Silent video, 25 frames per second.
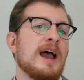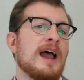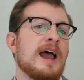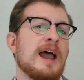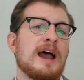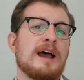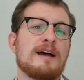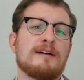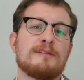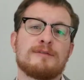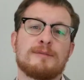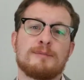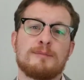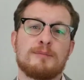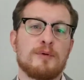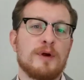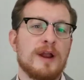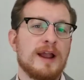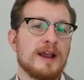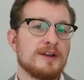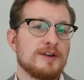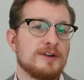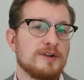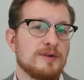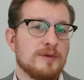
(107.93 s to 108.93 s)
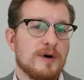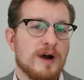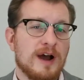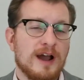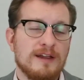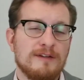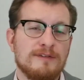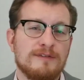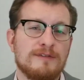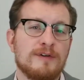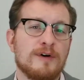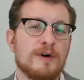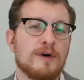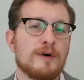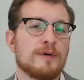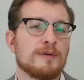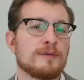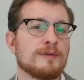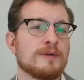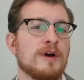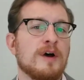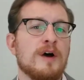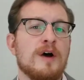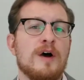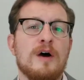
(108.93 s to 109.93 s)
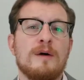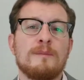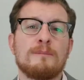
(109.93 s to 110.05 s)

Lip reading: have a brand new iPhone,